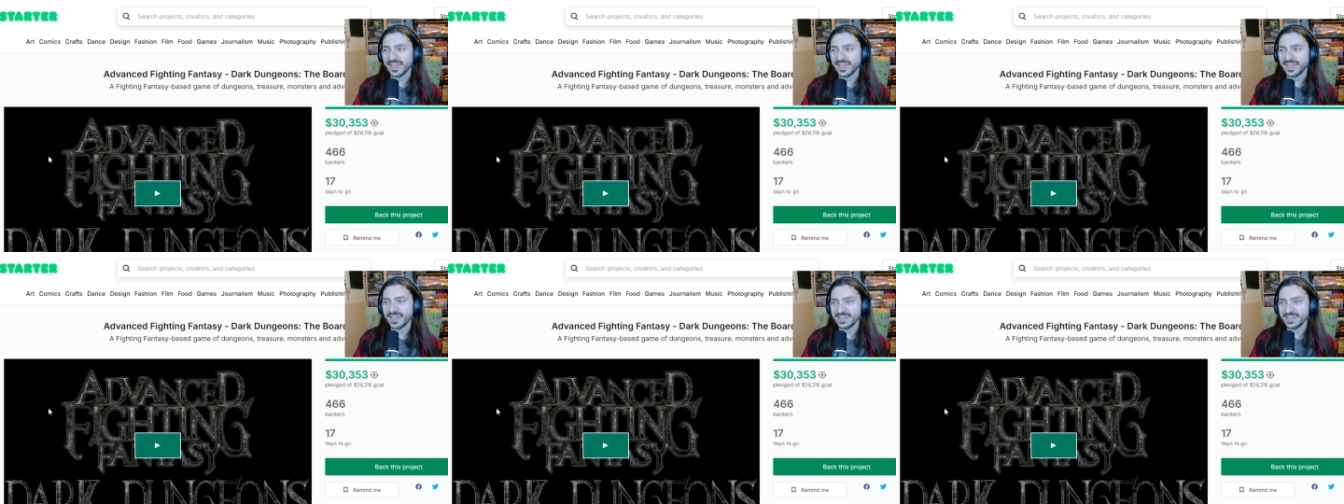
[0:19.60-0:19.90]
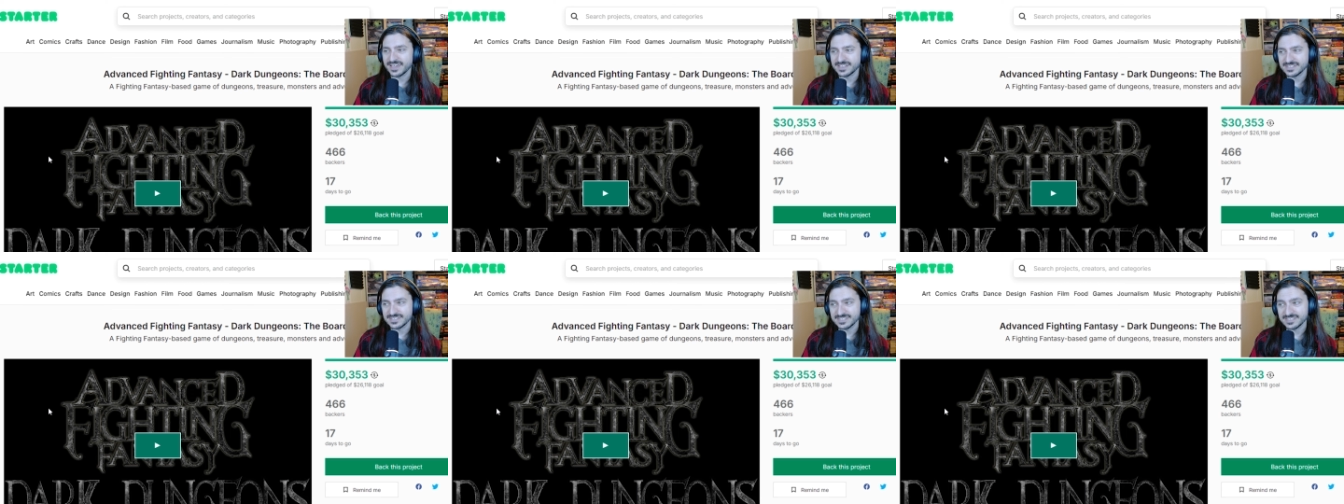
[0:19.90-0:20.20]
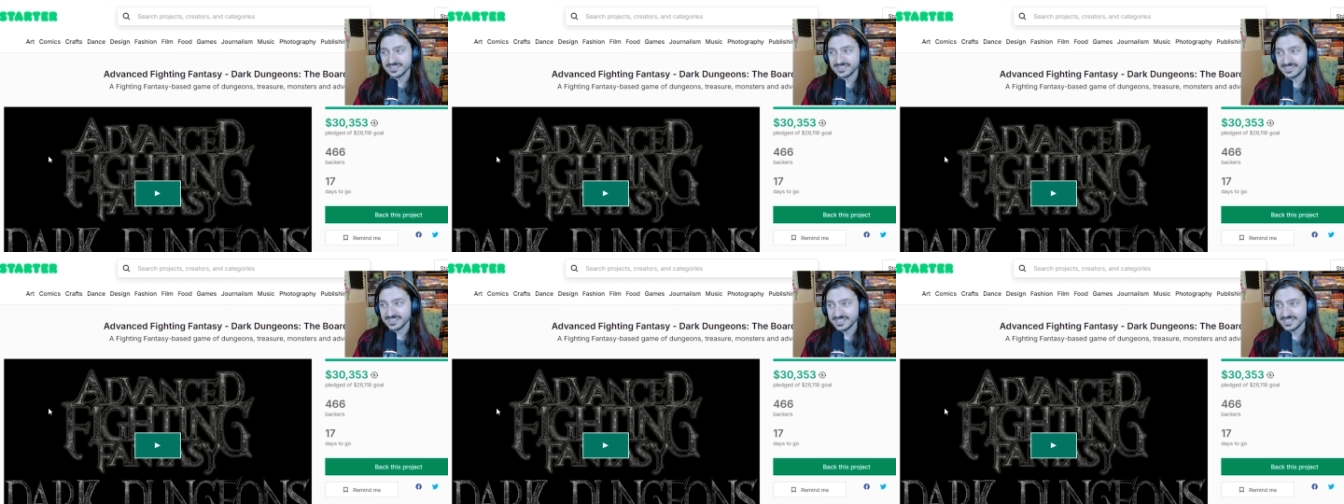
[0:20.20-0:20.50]
And
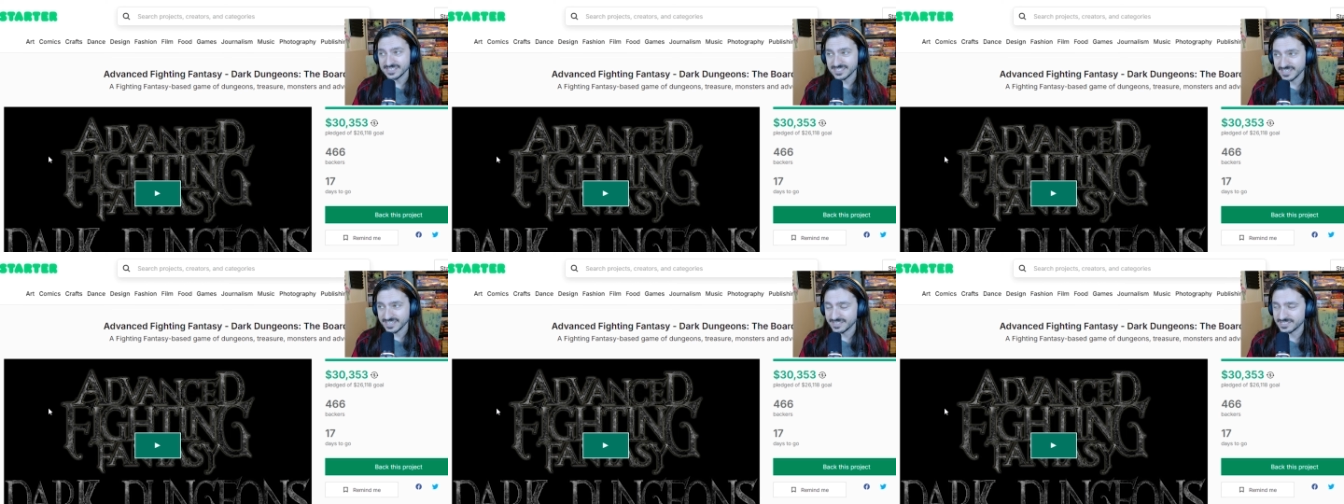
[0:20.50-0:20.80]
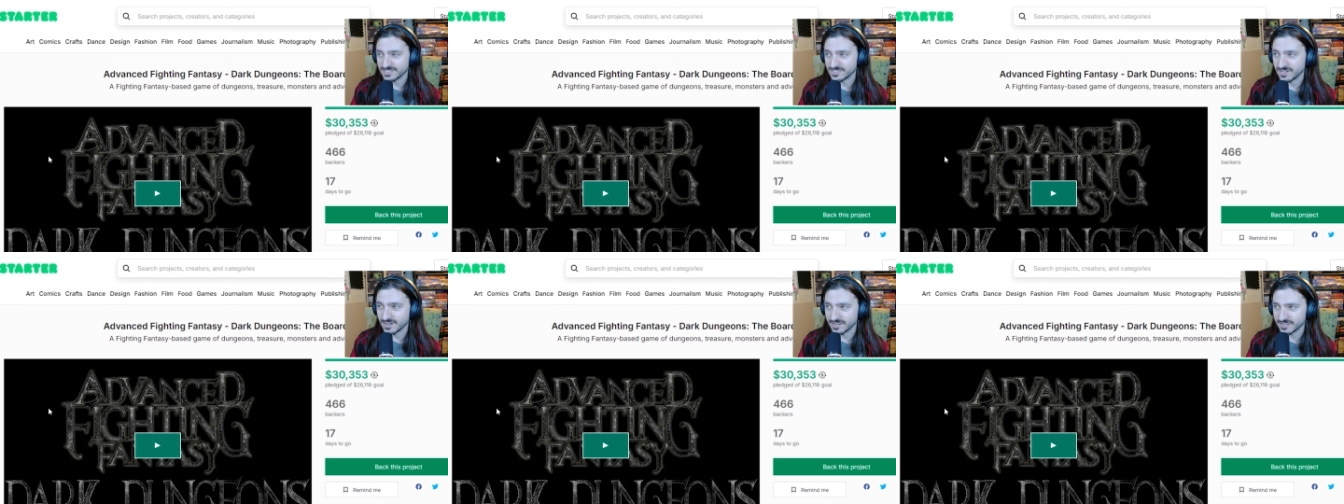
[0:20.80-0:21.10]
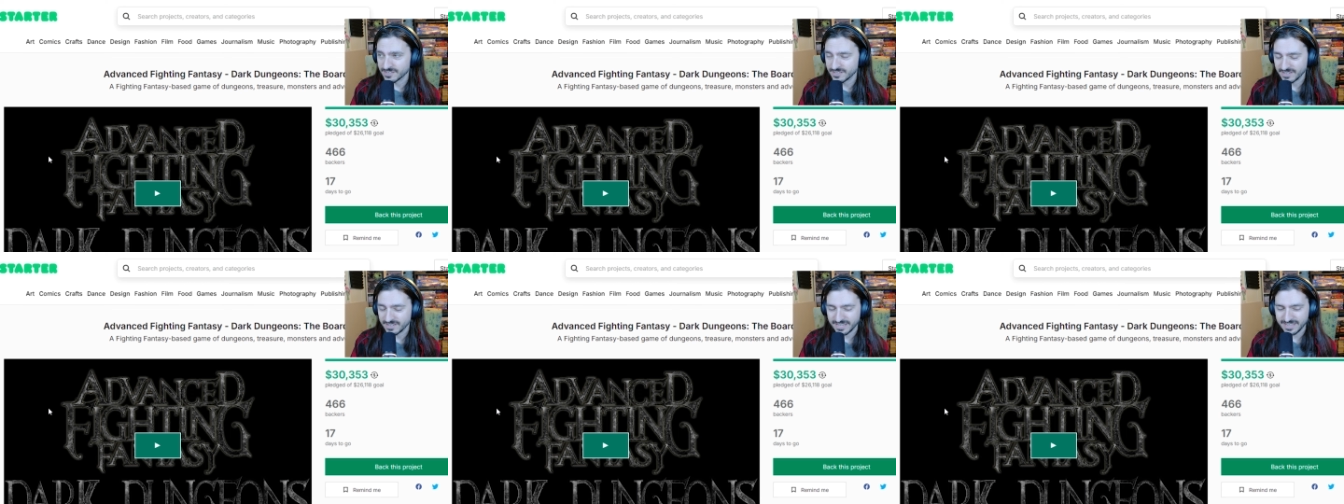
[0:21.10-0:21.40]
this
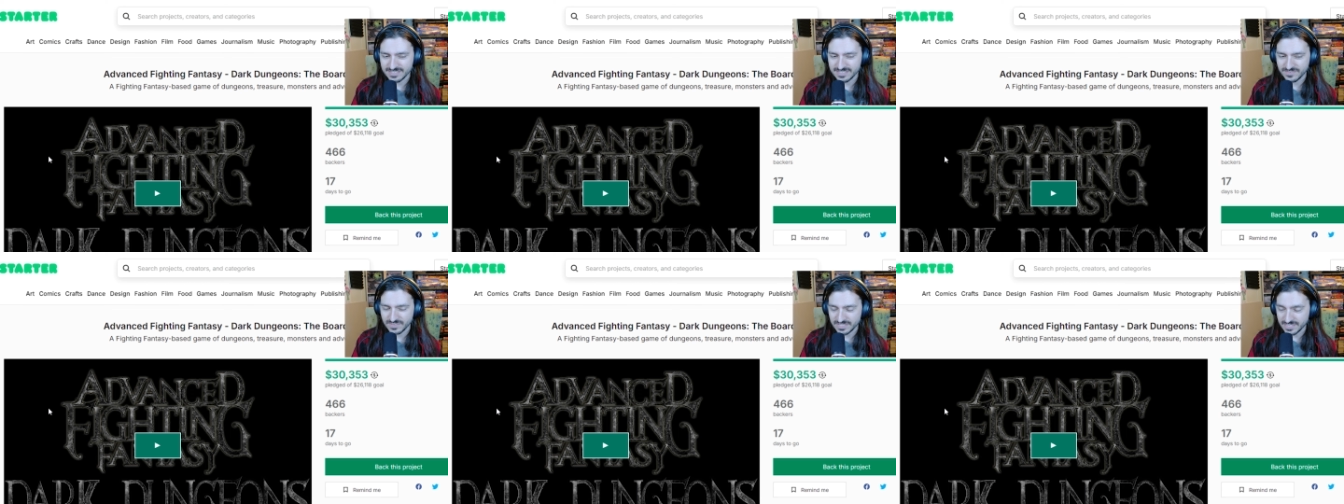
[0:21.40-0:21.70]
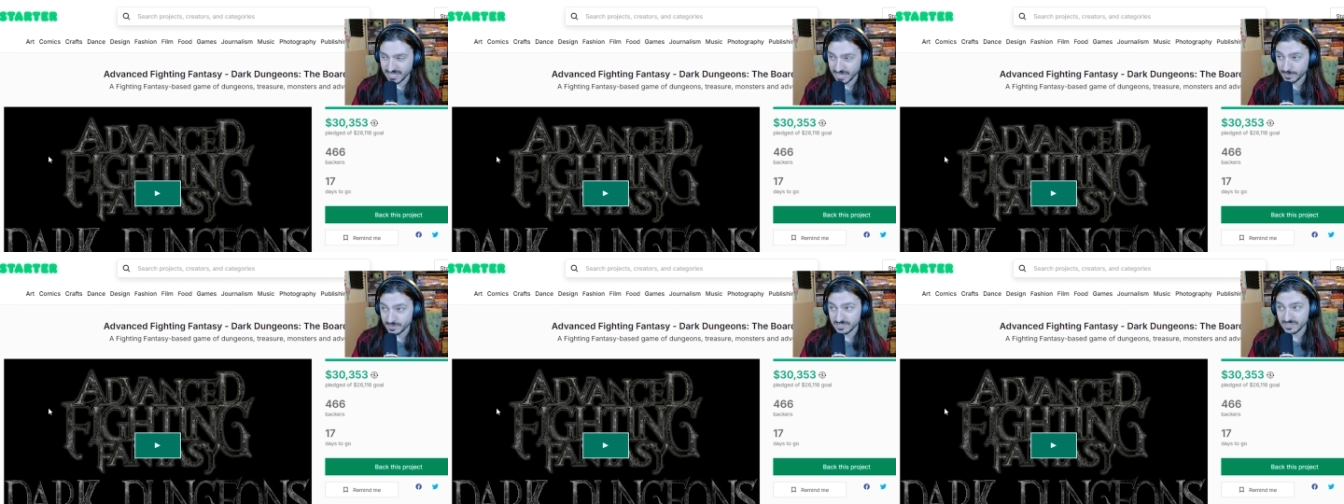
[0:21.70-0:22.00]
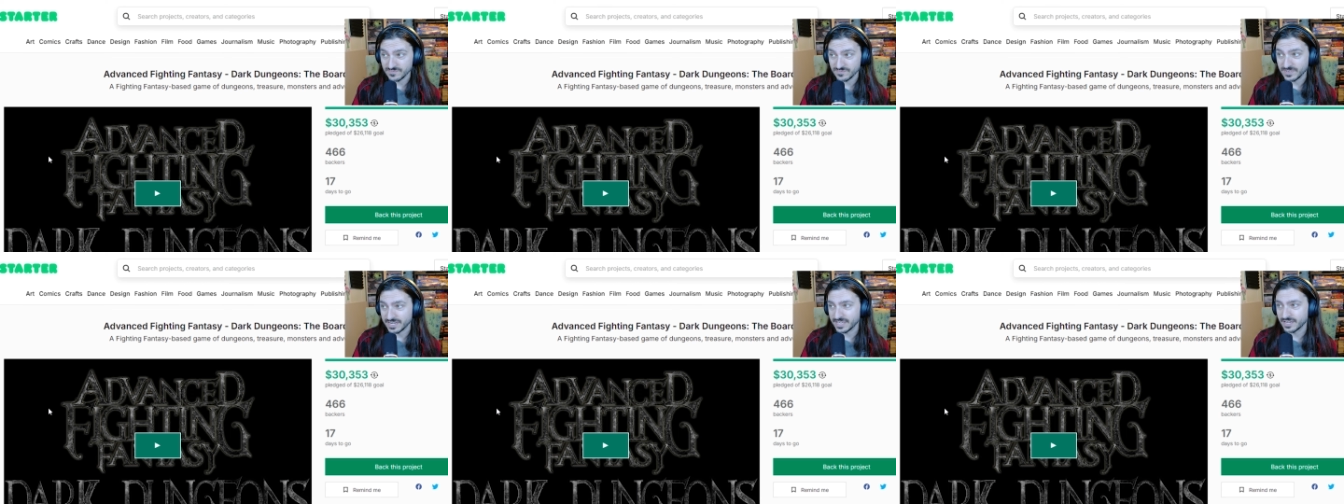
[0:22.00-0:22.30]
Kickstarter, as of the time of
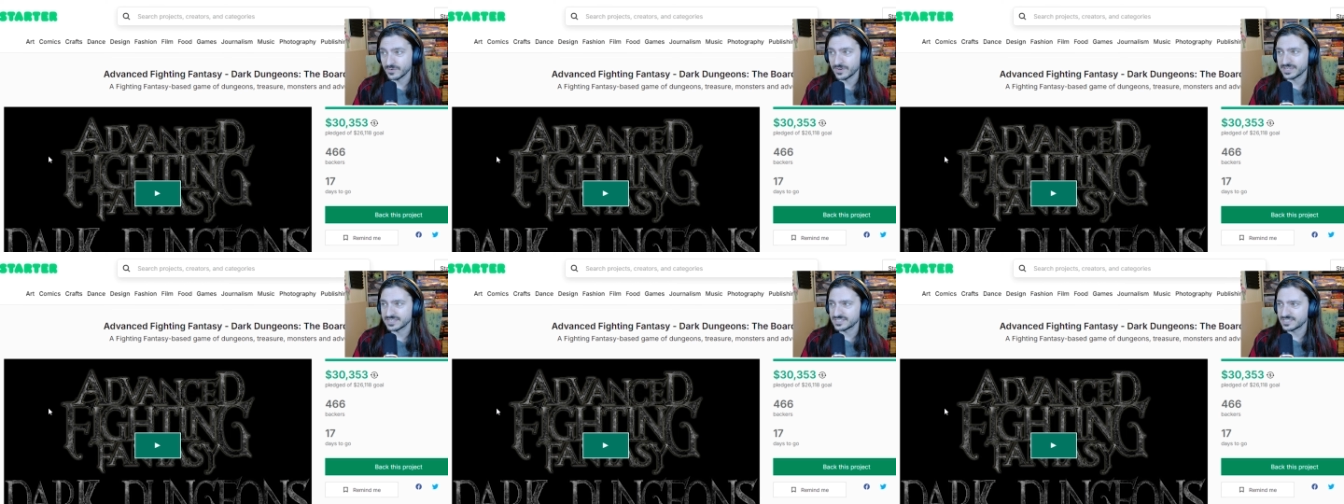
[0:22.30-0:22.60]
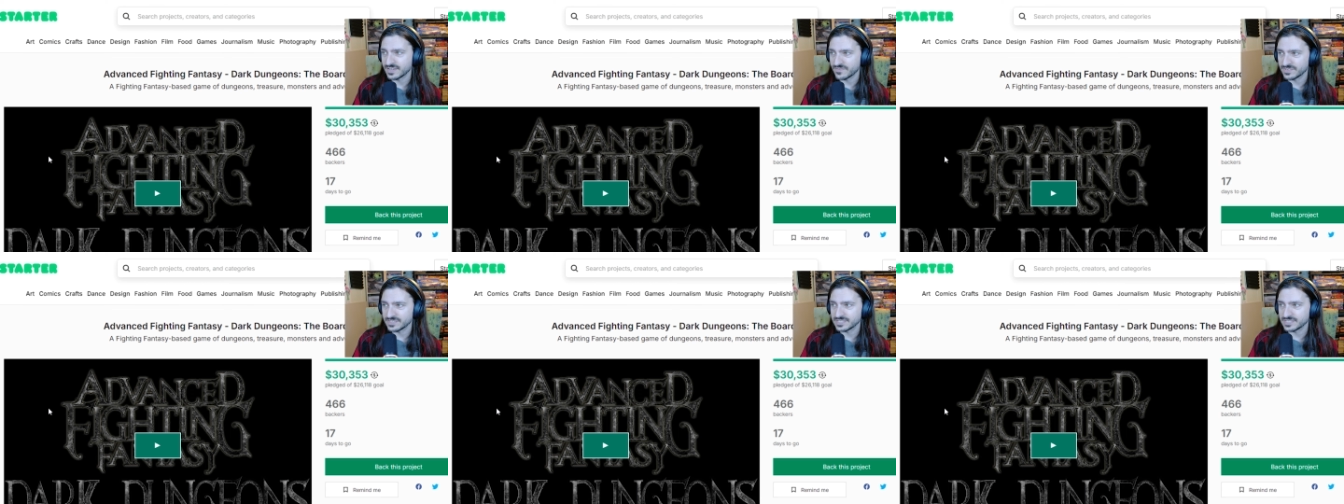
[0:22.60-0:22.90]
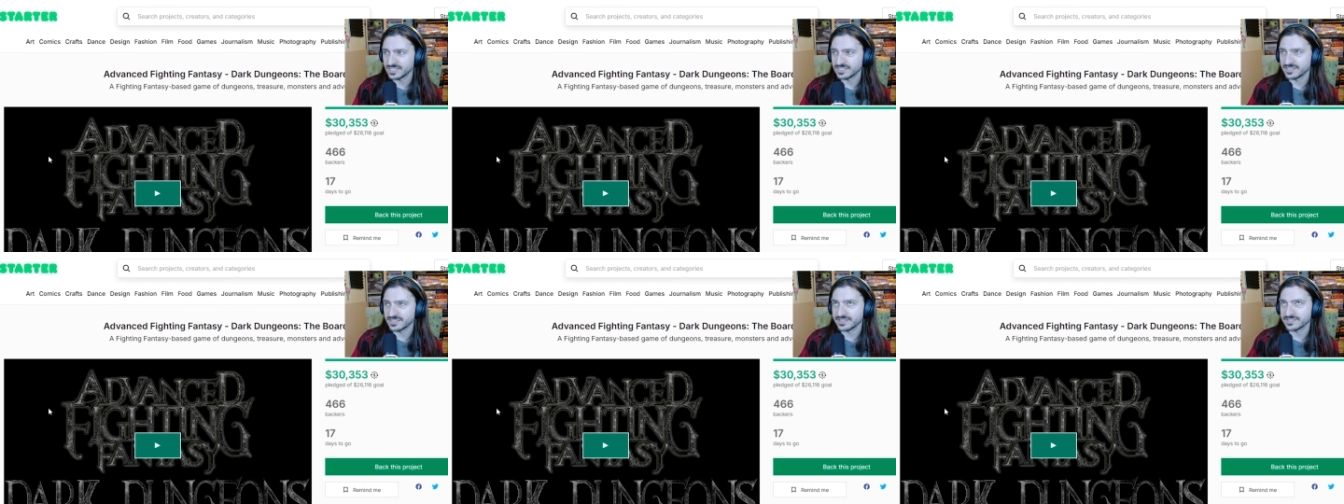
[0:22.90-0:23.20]
this video, has
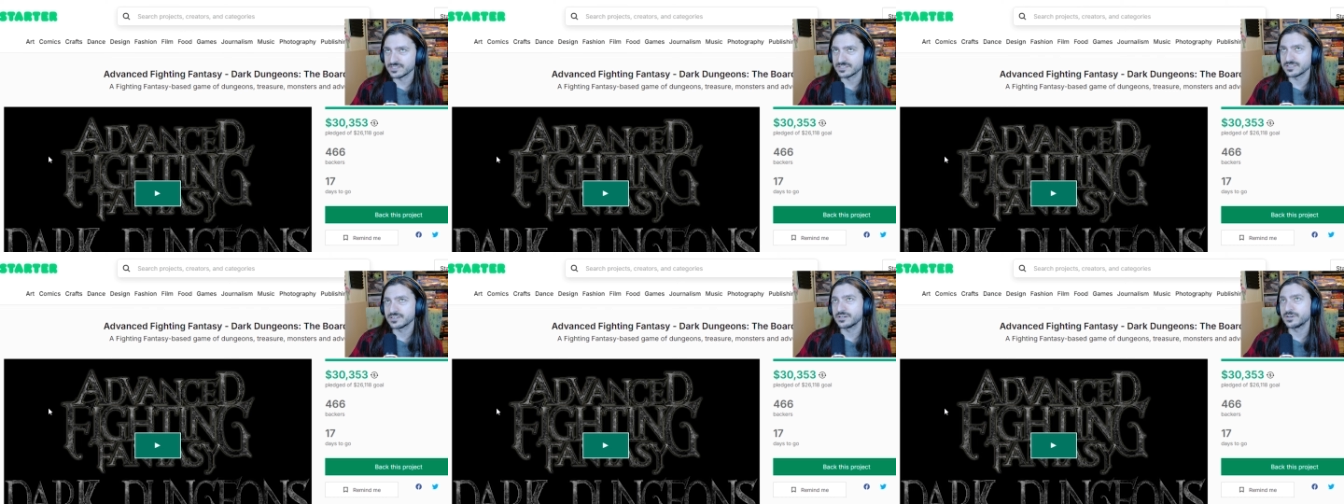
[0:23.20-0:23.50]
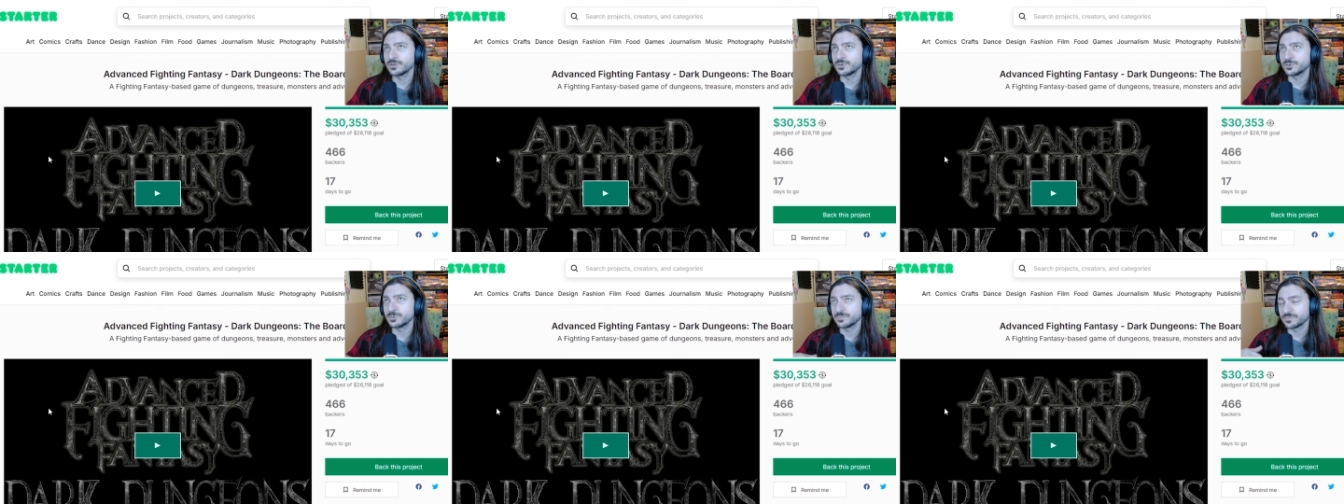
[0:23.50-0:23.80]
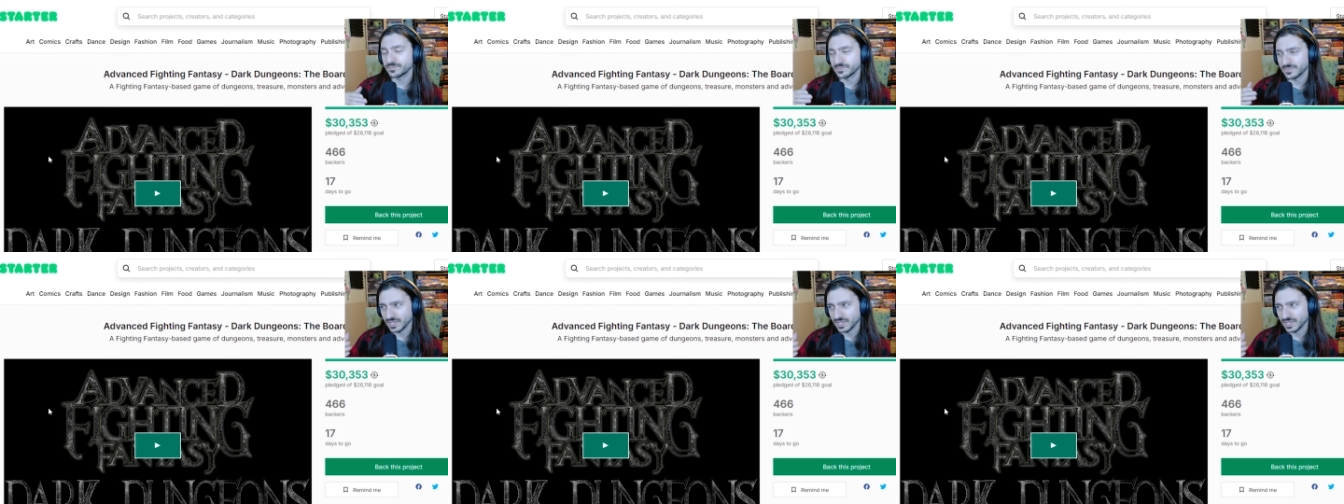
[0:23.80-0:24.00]
seventeen days to go.